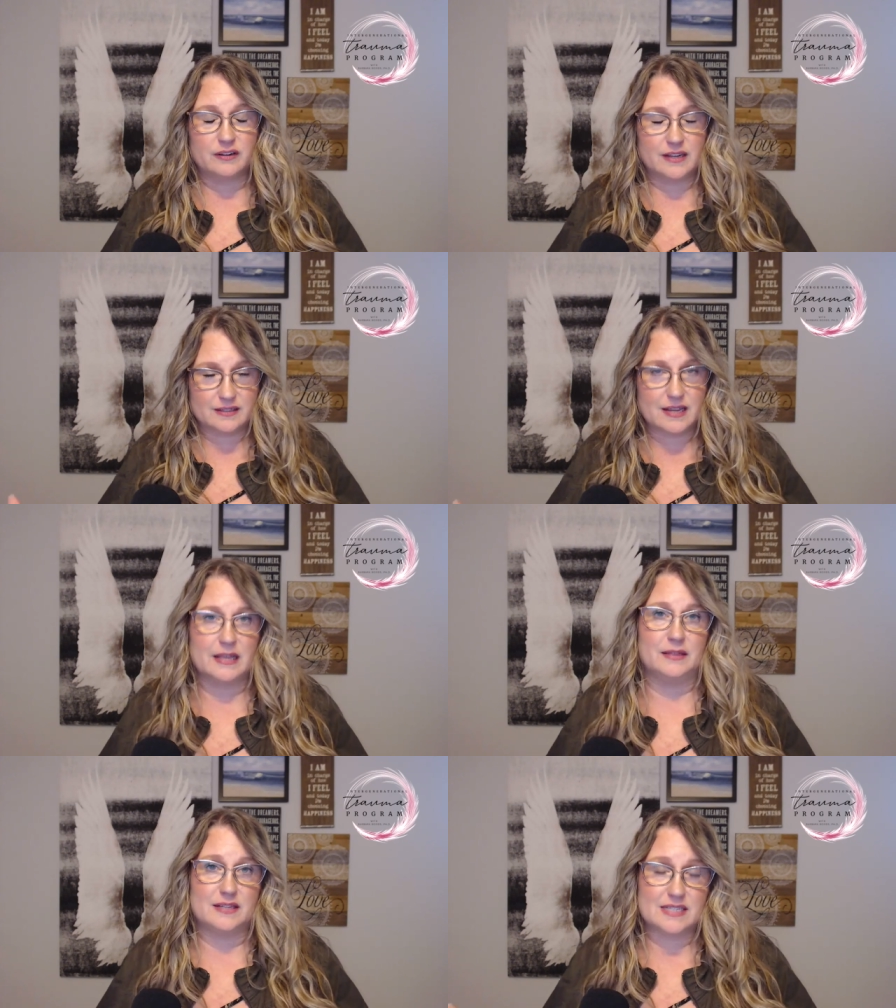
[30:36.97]

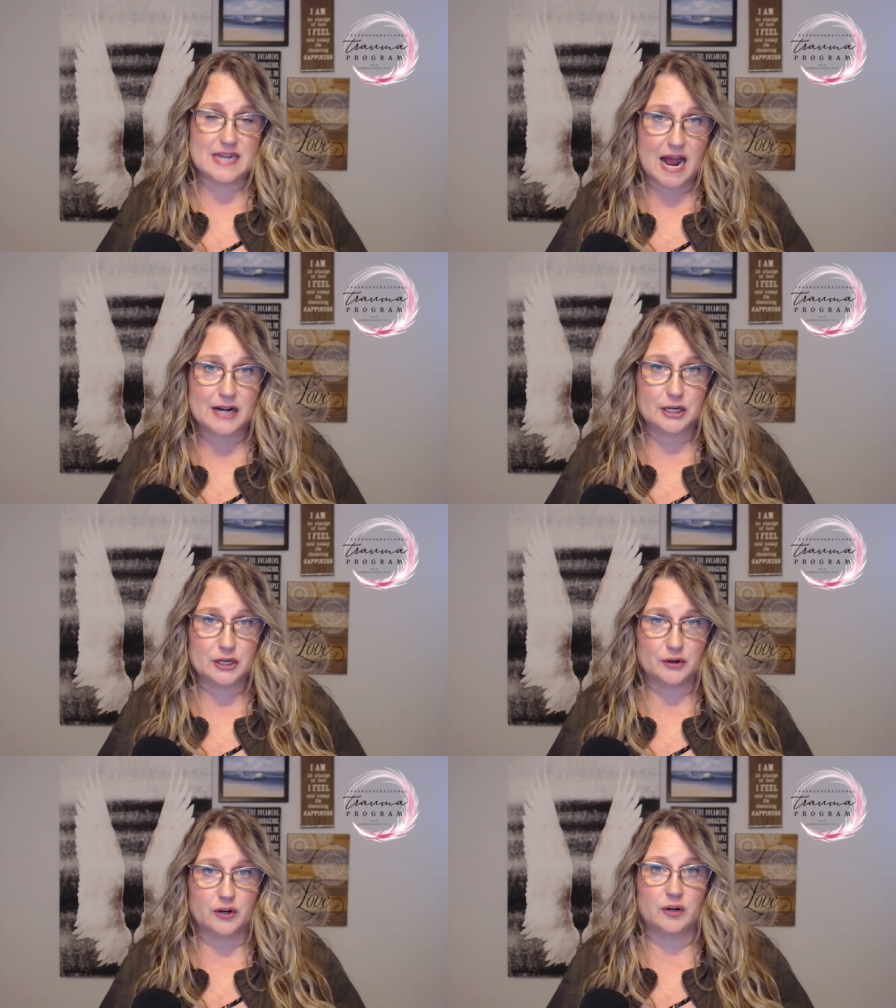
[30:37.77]
It's not a
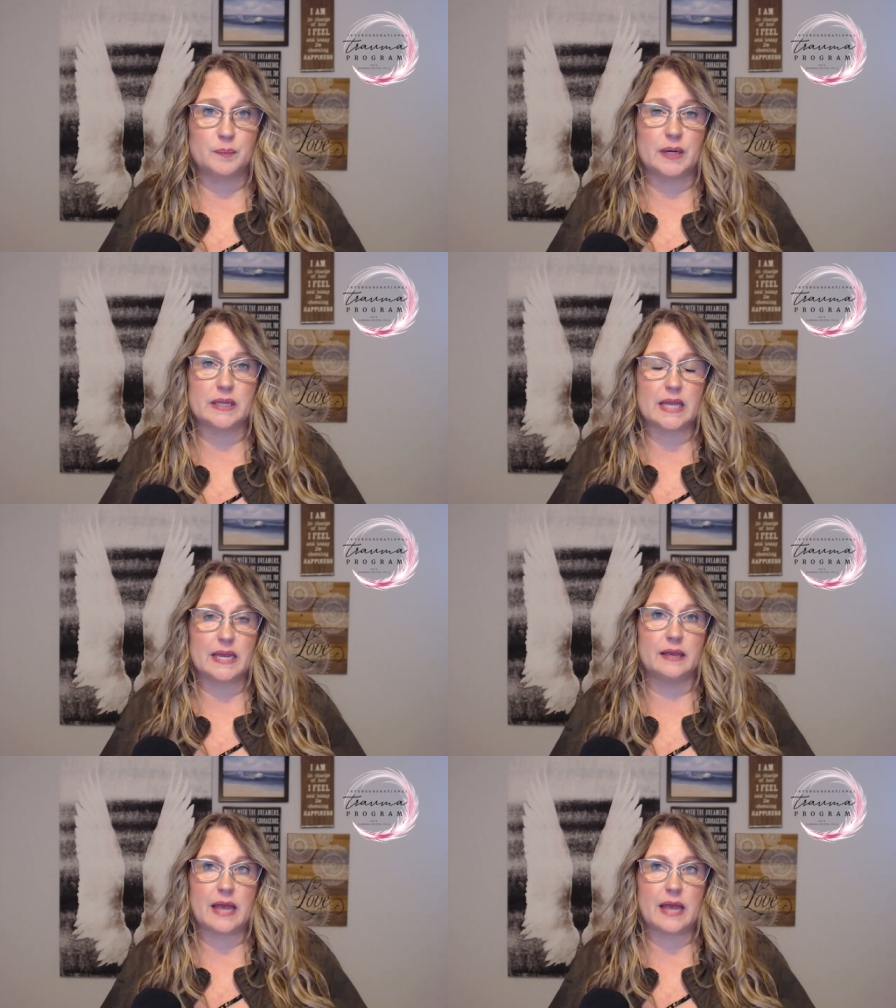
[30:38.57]
cure, but they